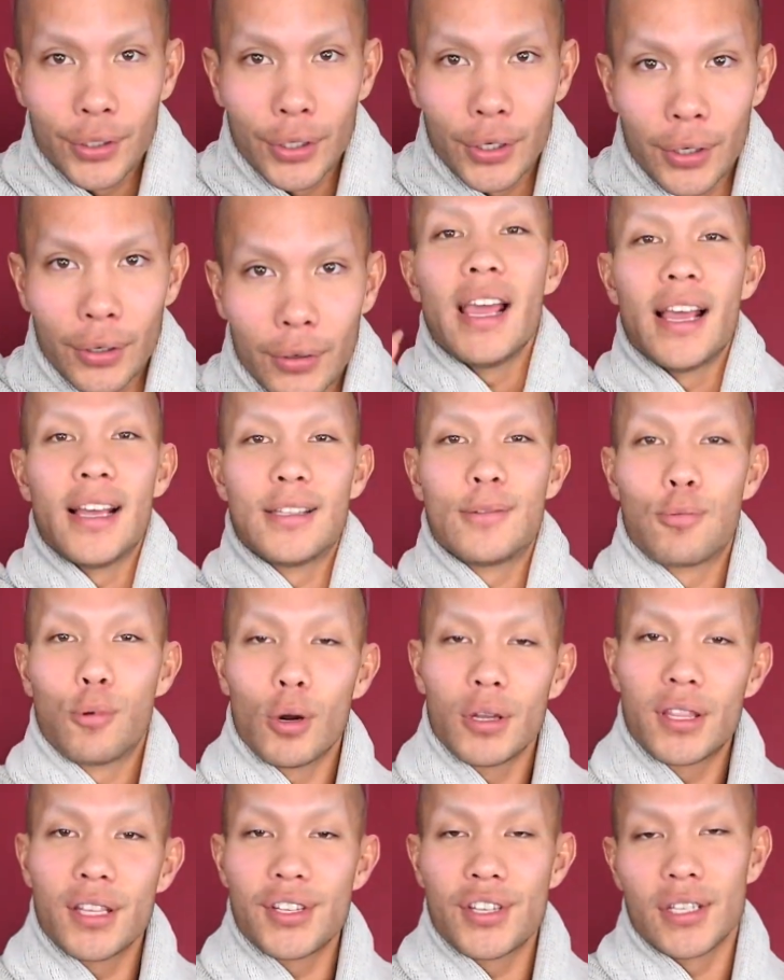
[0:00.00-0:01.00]
girl, it's
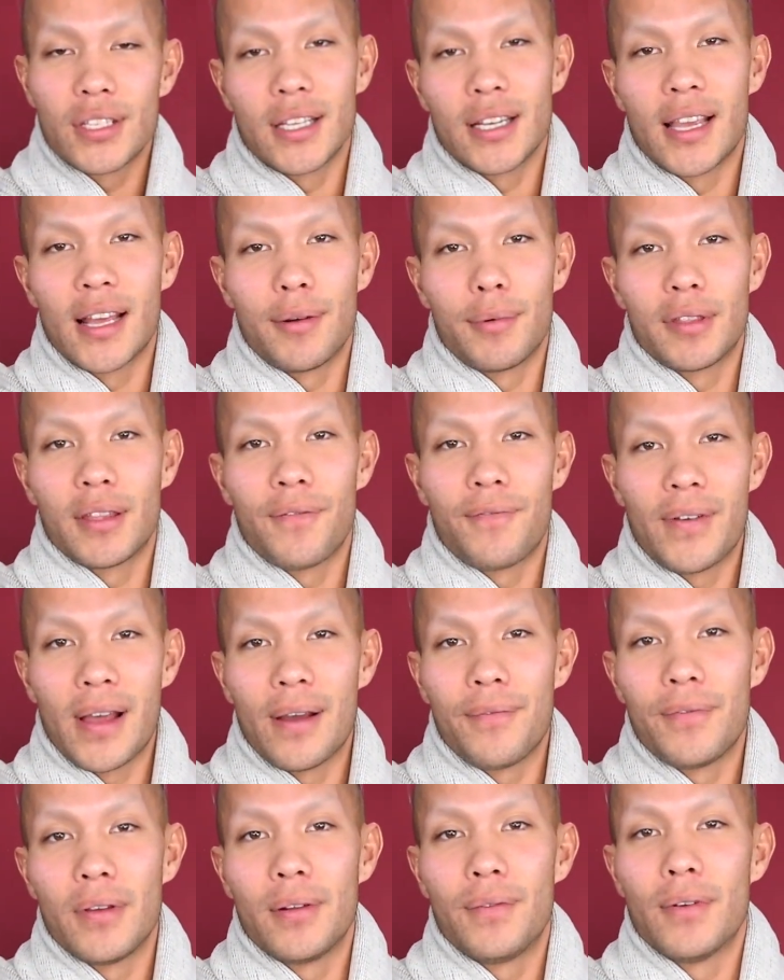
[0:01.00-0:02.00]
worth it just to get it with the
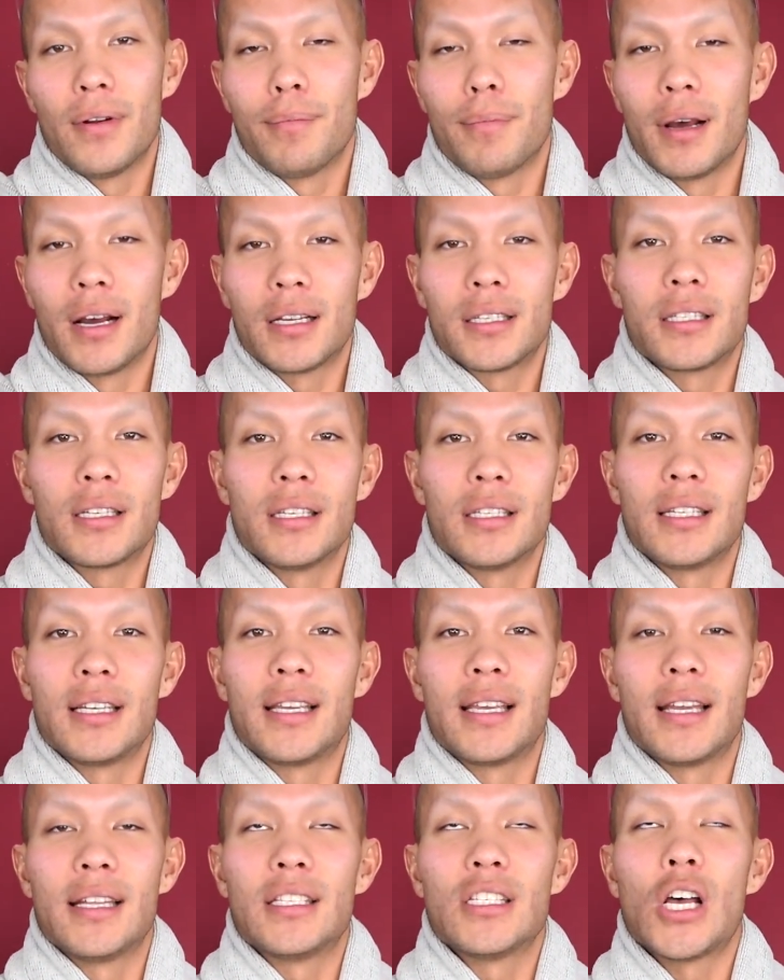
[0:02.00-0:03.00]
Fat Fun box because it
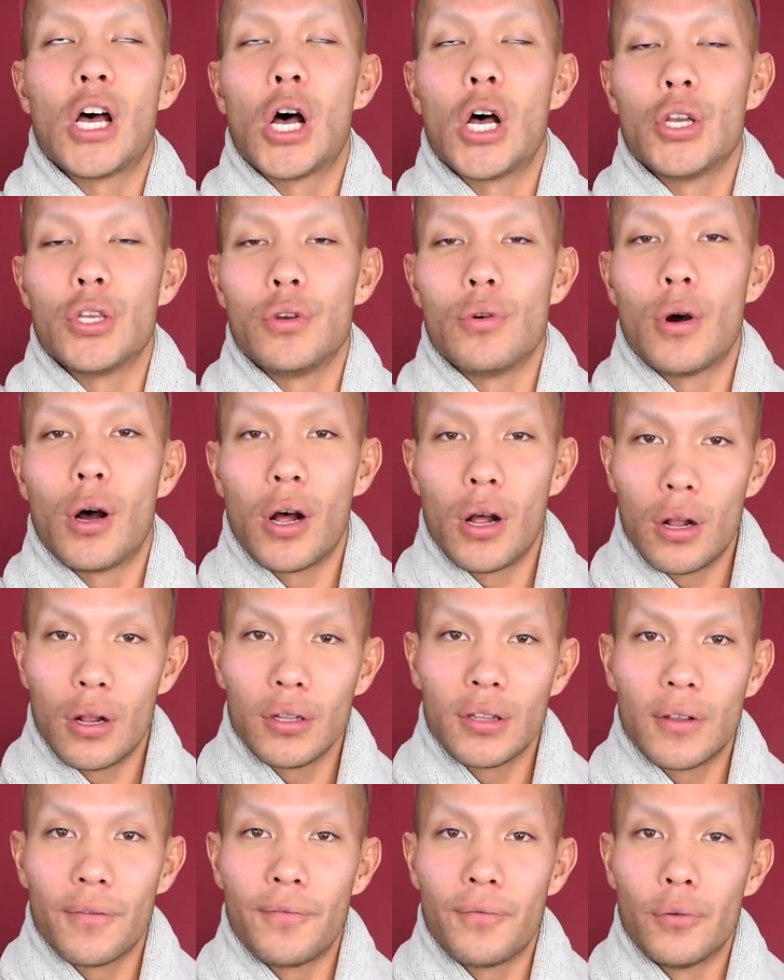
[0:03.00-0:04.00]
gets you
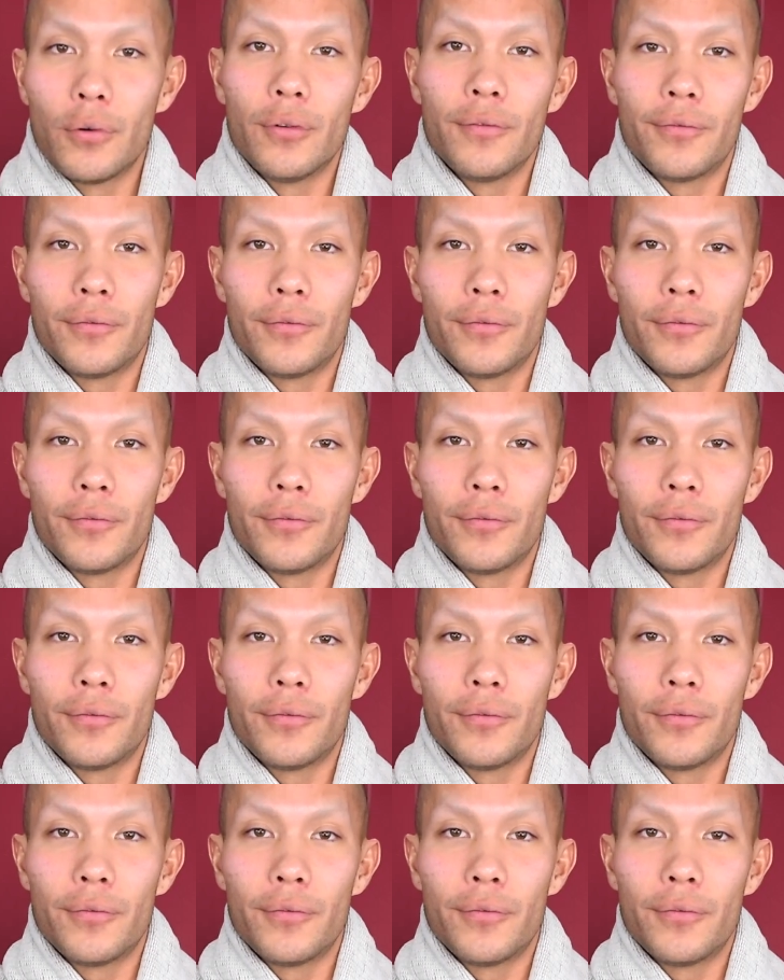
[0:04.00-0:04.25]
all the full,